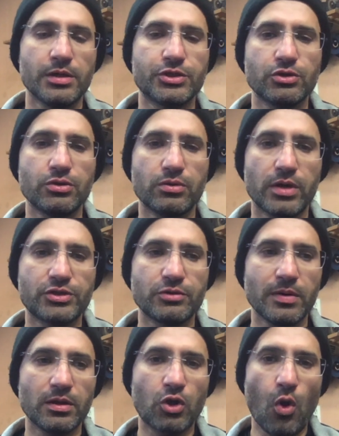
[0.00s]
to
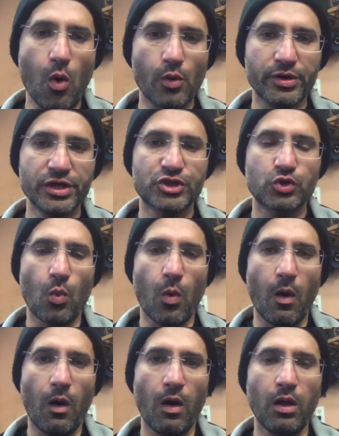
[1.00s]
build 1/4 inch
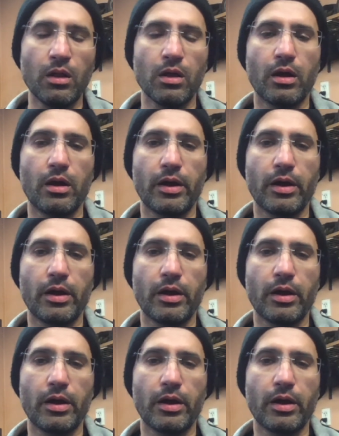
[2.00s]
wall